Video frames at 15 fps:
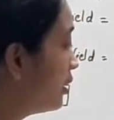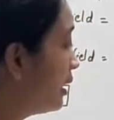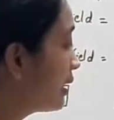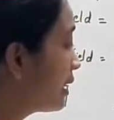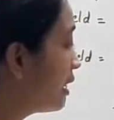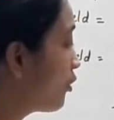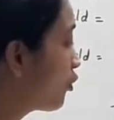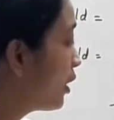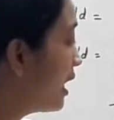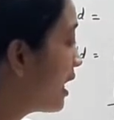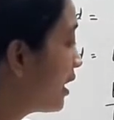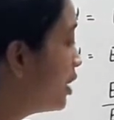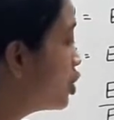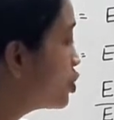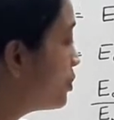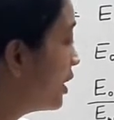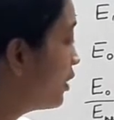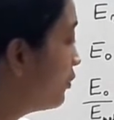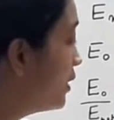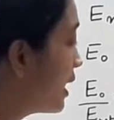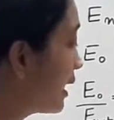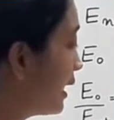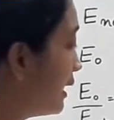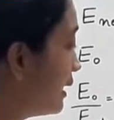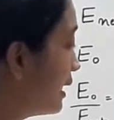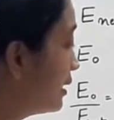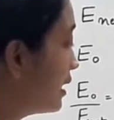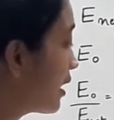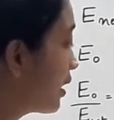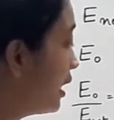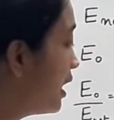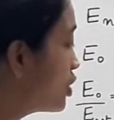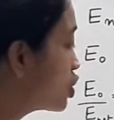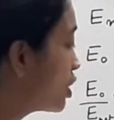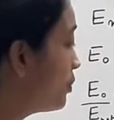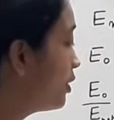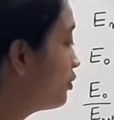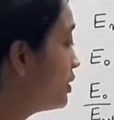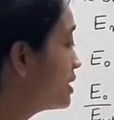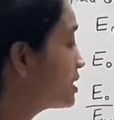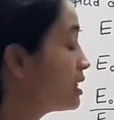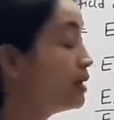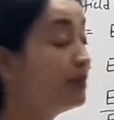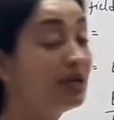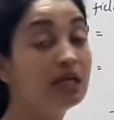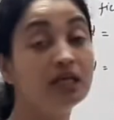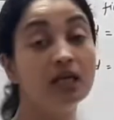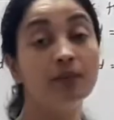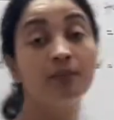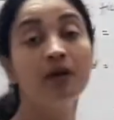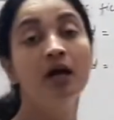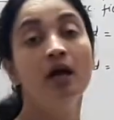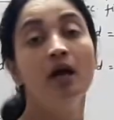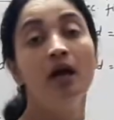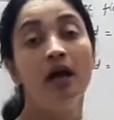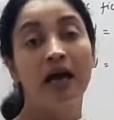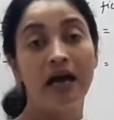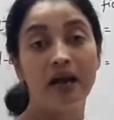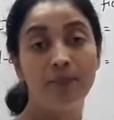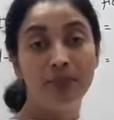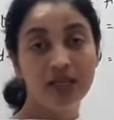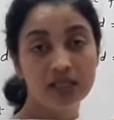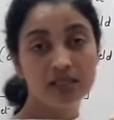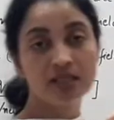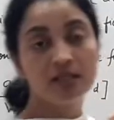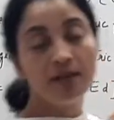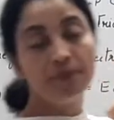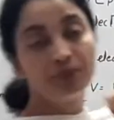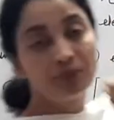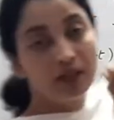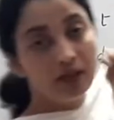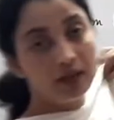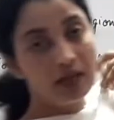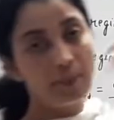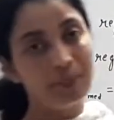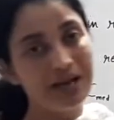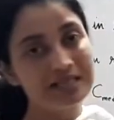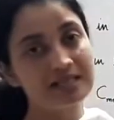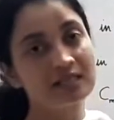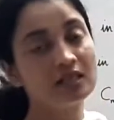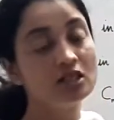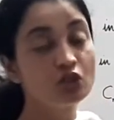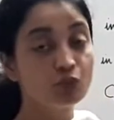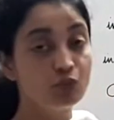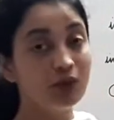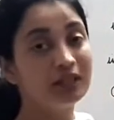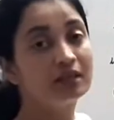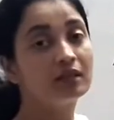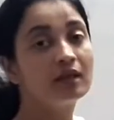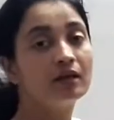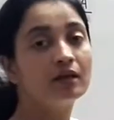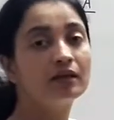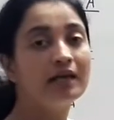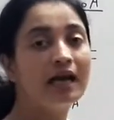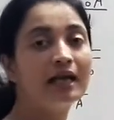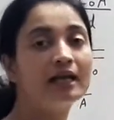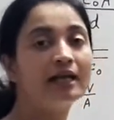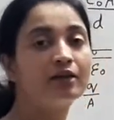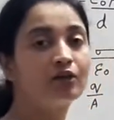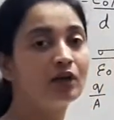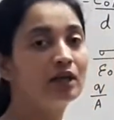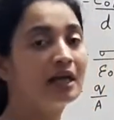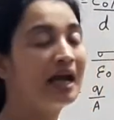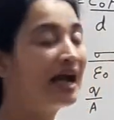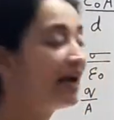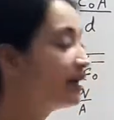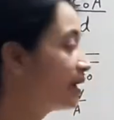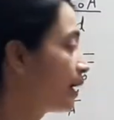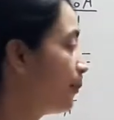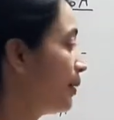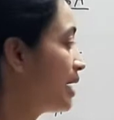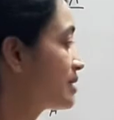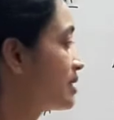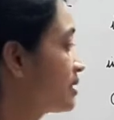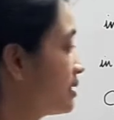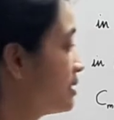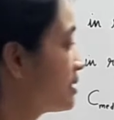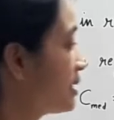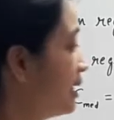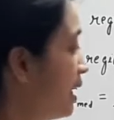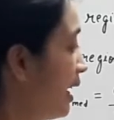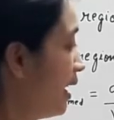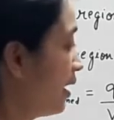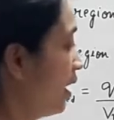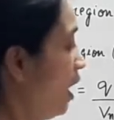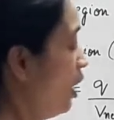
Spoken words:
little rearrangement we are getting the relation between C medium, means capacitance with dielectric and capacitance in air.